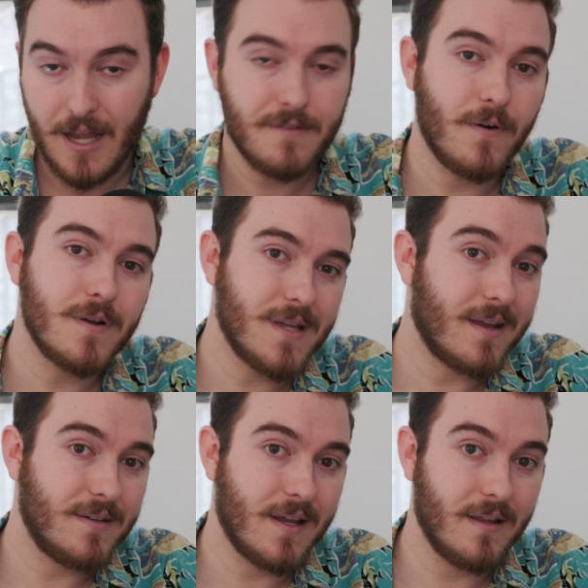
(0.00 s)
And as far as
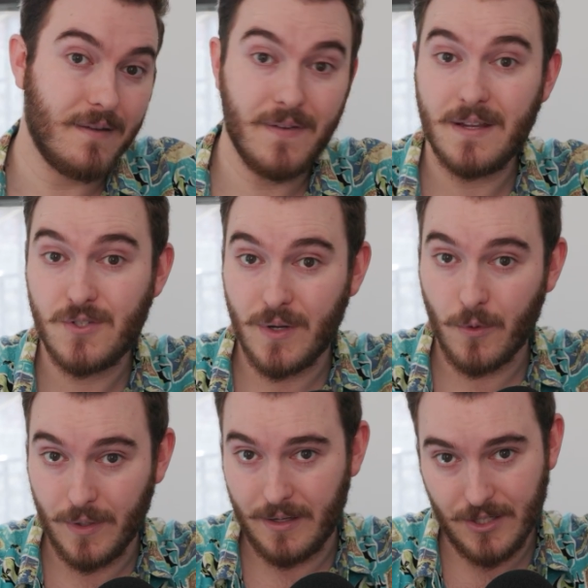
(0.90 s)
I can tell, NVIDIA is
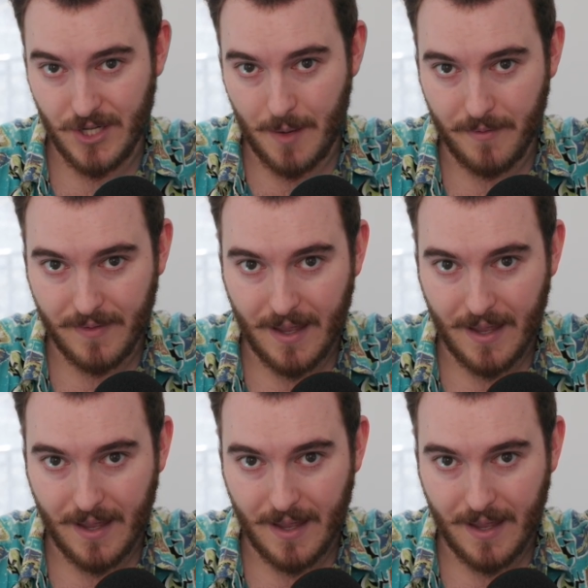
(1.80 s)
doing a really good job of